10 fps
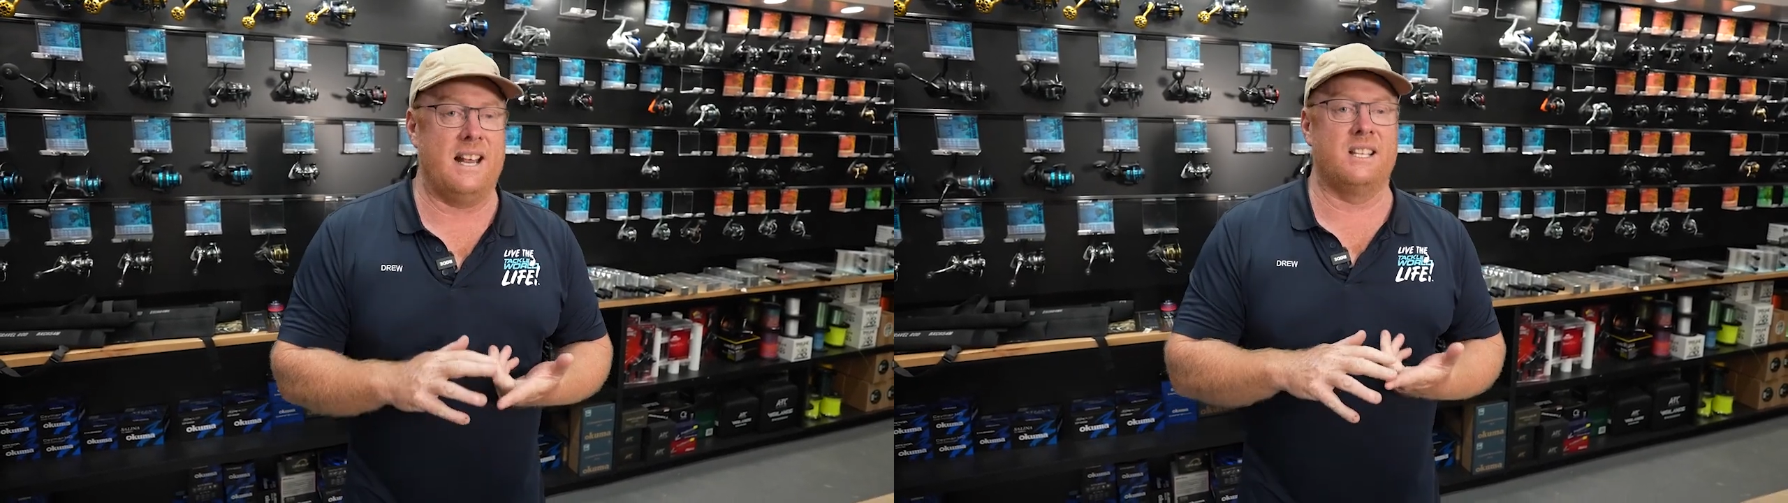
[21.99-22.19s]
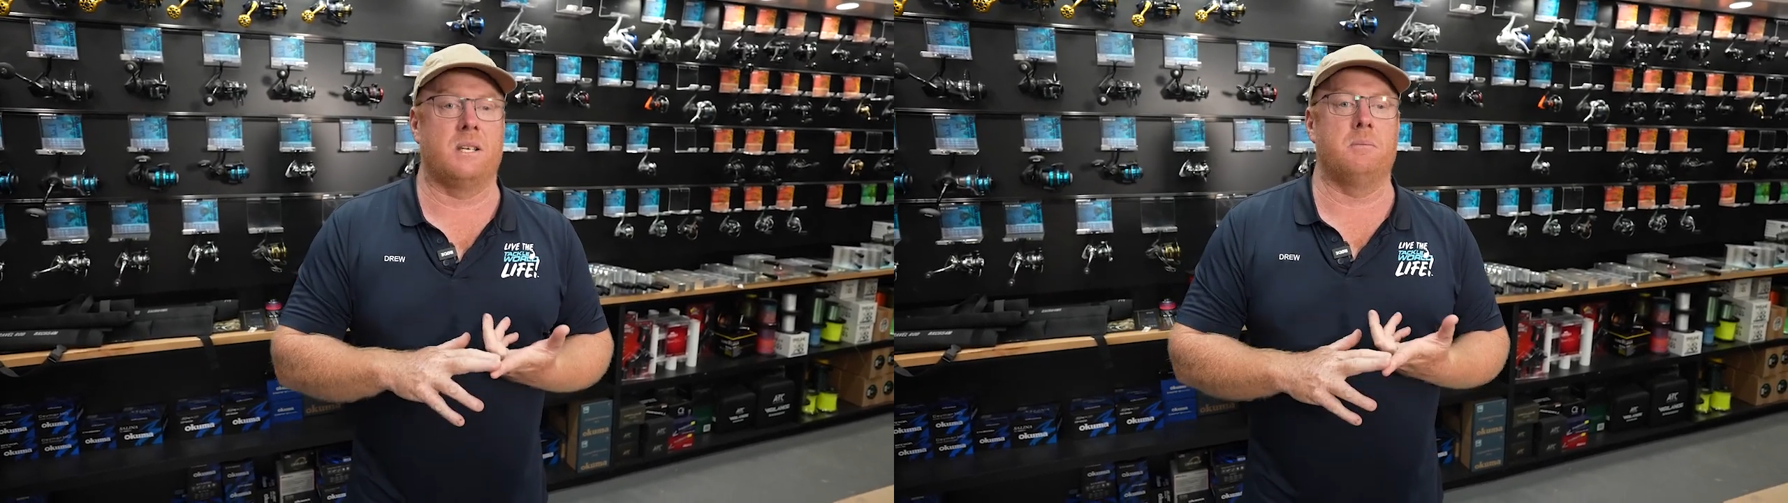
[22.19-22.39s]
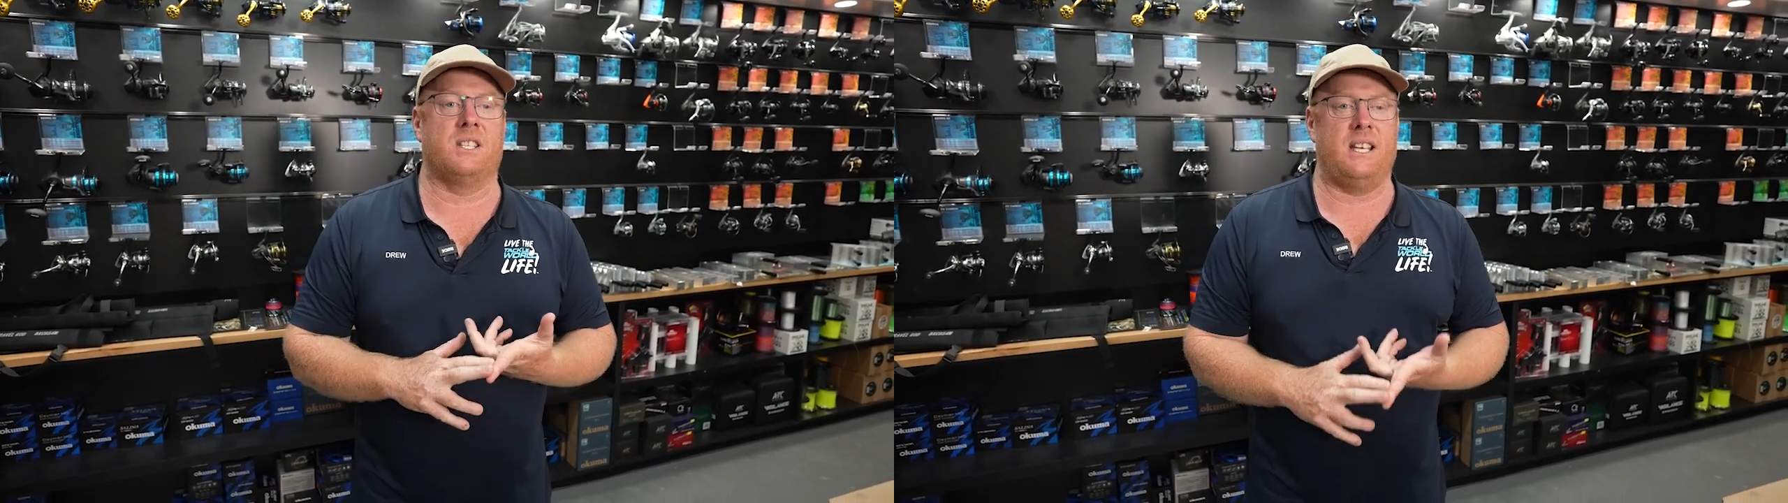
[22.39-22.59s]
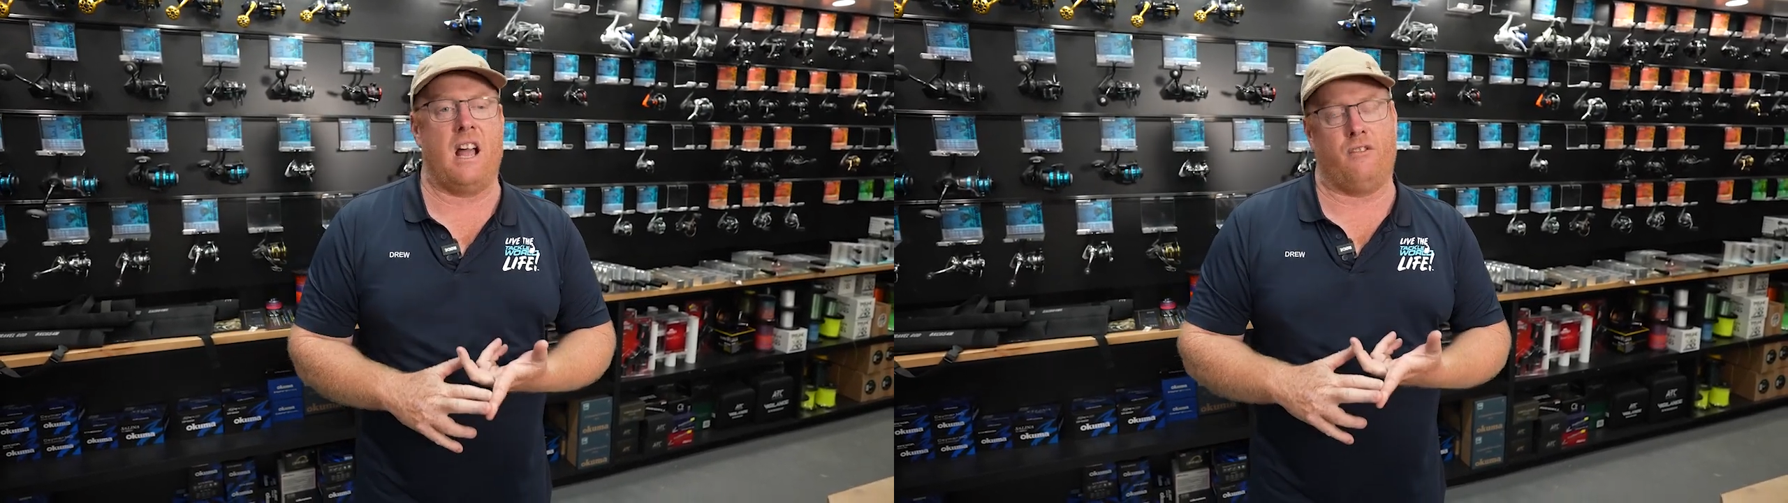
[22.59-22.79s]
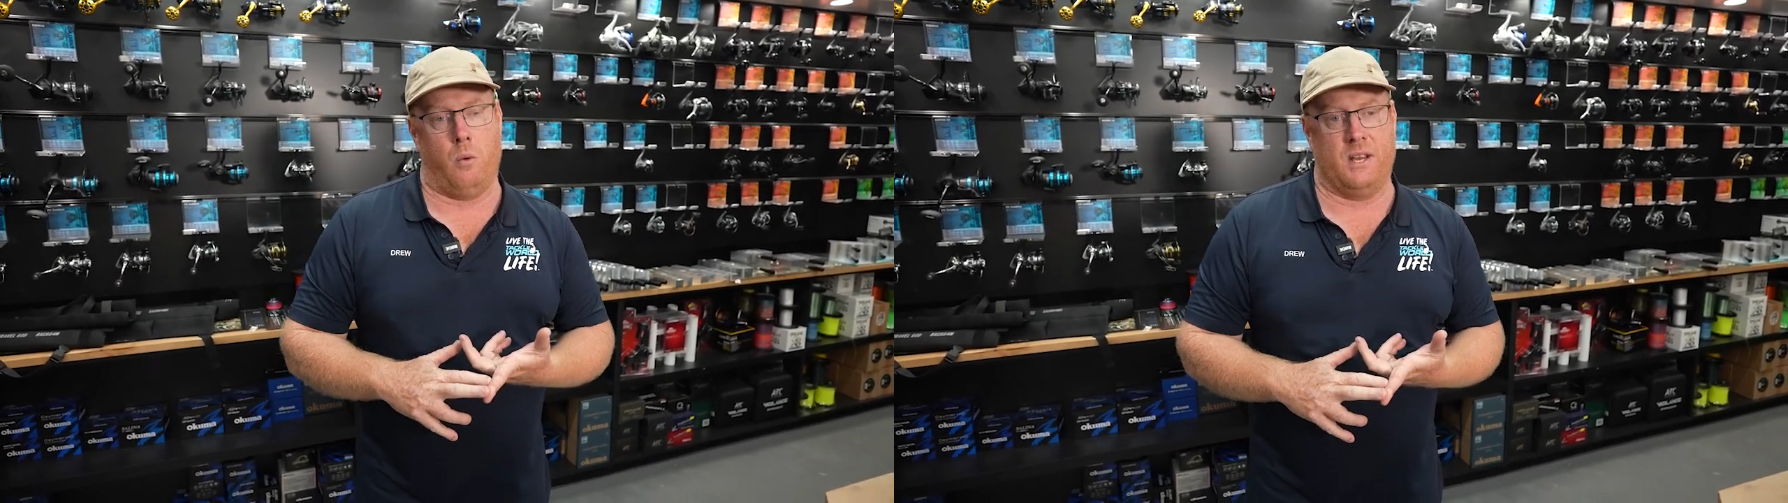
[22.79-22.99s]
and some
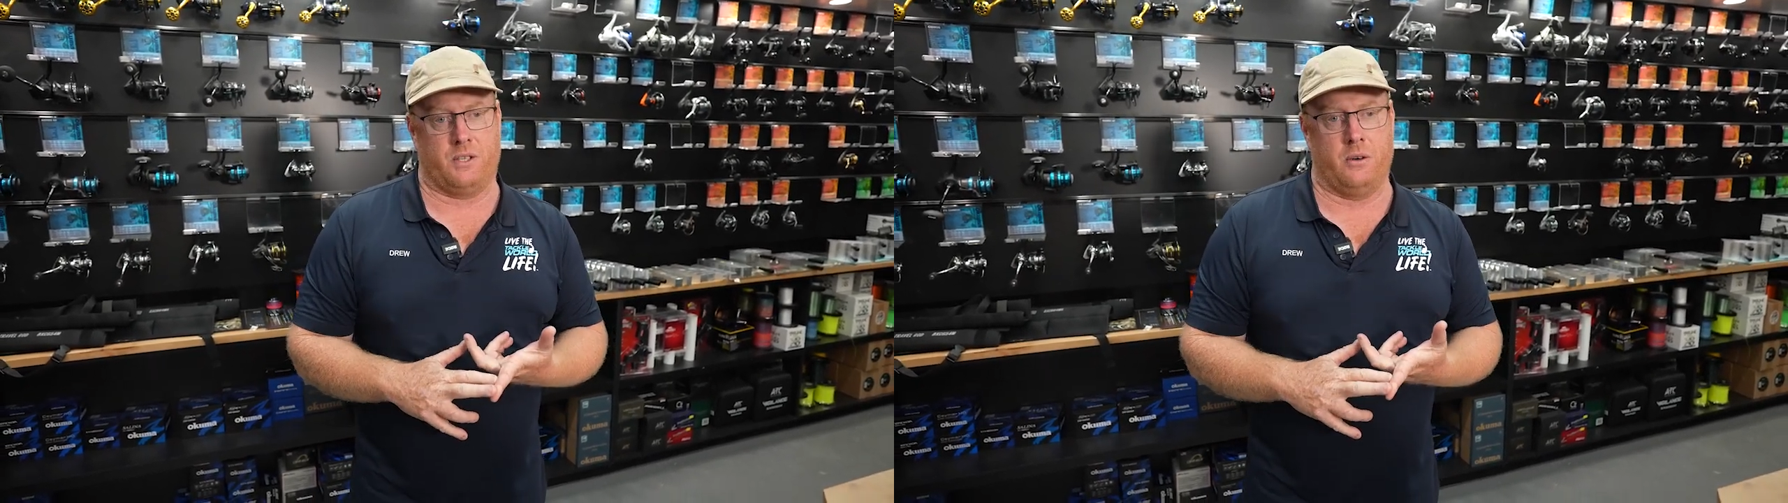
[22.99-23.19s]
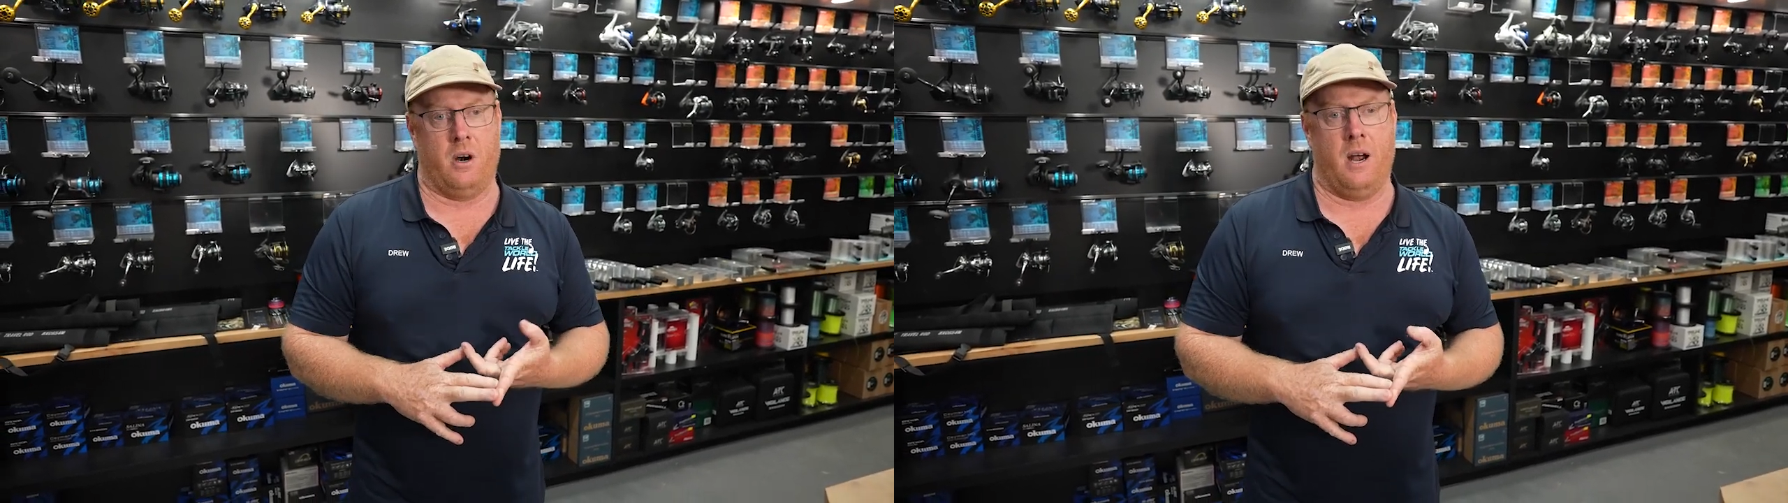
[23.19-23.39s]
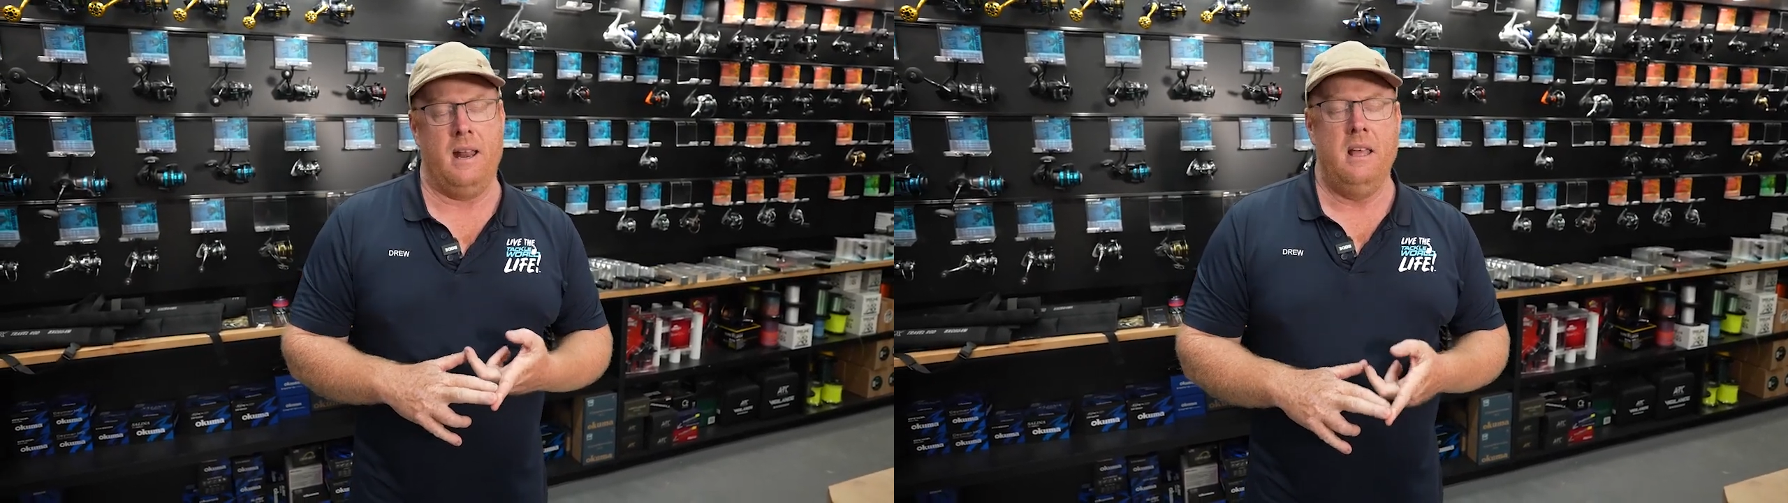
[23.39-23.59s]
southwest, all right?